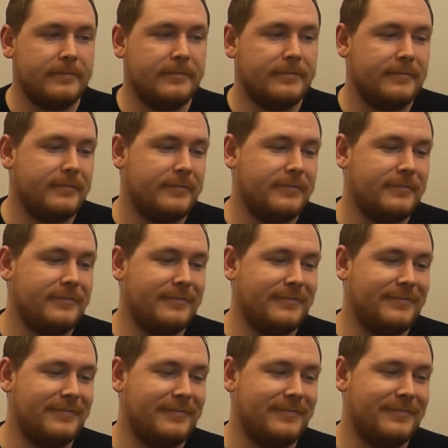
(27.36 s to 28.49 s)

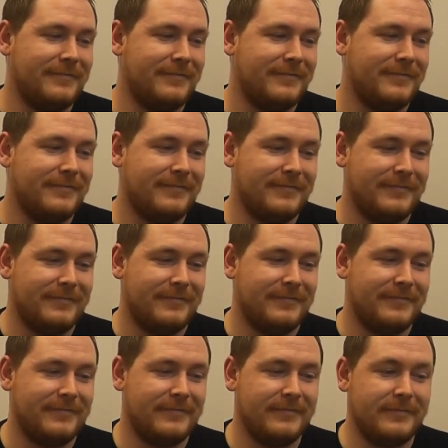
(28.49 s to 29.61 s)

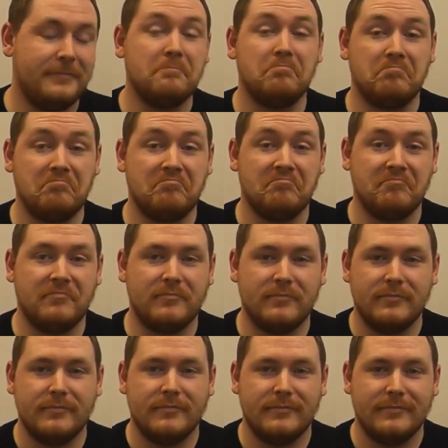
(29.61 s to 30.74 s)

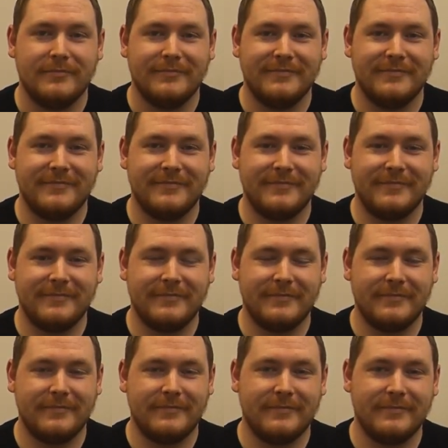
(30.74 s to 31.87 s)

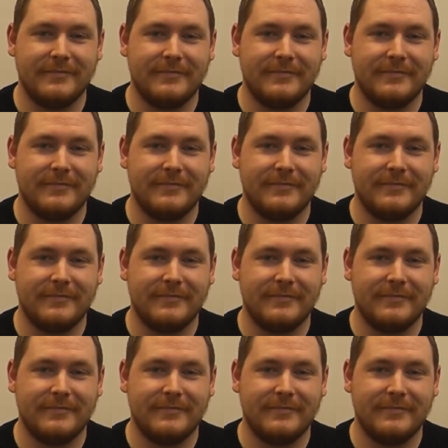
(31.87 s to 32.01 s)
[no speech]